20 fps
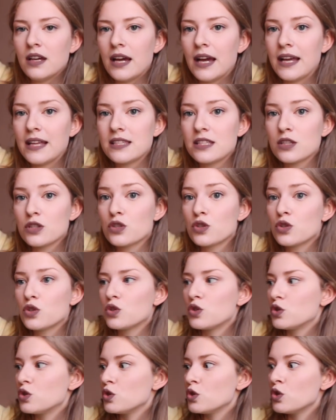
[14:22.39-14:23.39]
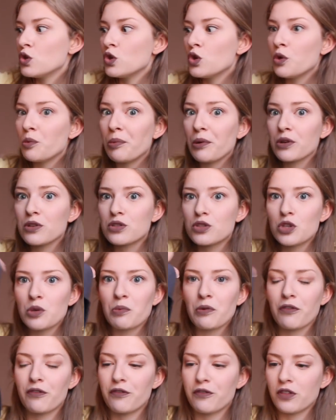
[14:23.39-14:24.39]
It's super
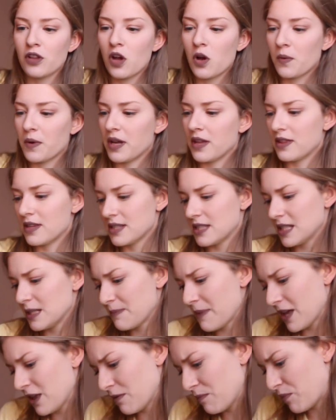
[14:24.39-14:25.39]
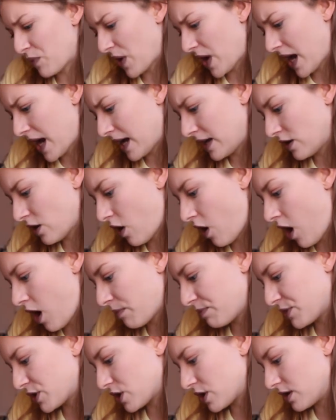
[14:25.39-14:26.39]
flowy. This is by the brand
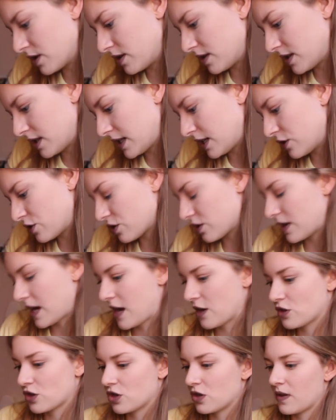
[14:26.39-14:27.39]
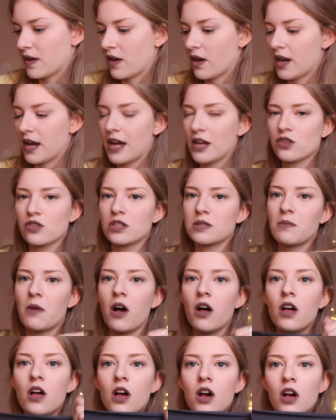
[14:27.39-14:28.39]
Options International. I got an extra
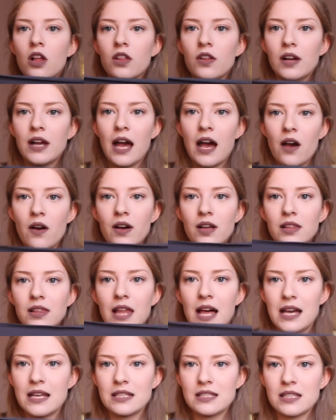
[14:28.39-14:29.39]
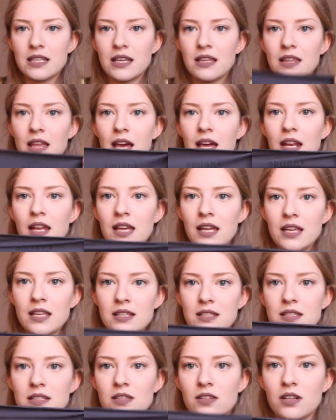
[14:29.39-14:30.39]
small. Look how elastic that
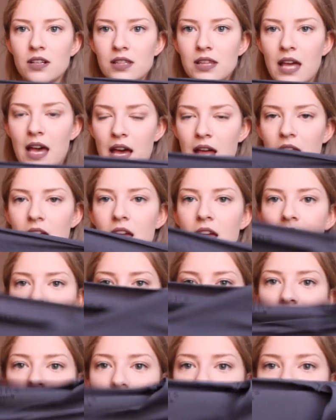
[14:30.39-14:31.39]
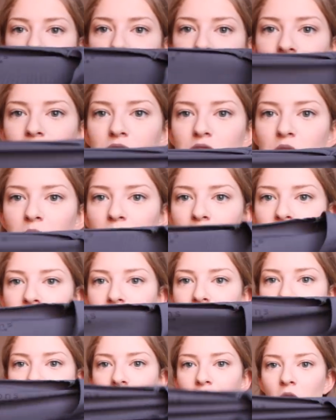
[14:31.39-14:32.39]
is. Look at that. It's super
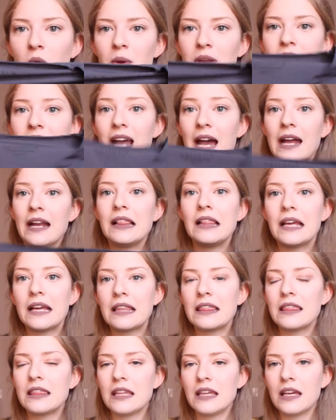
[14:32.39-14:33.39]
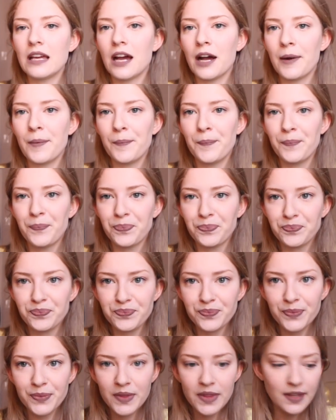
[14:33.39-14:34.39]
flowy. It's kind of like the
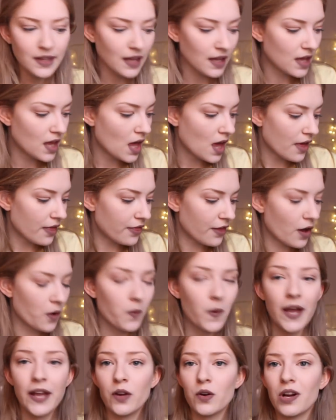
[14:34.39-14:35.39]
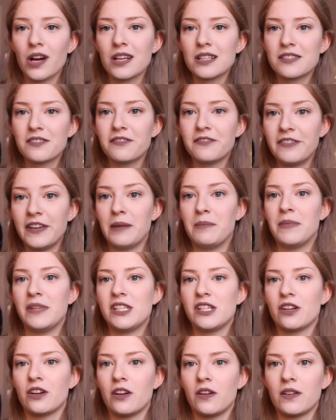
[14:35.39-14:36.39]
White Cross fit
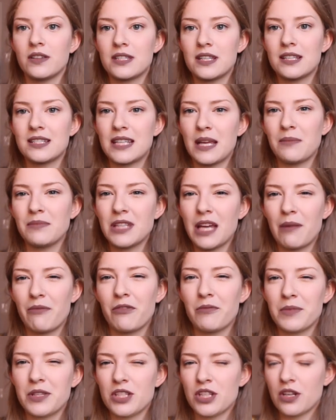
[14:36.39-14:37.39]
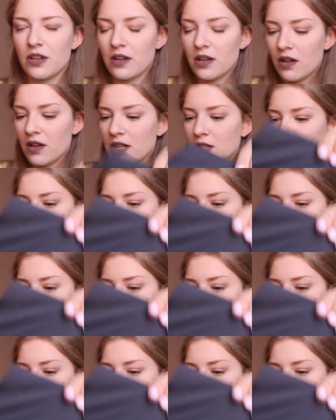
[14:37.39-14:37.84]
material. It's the same type of material.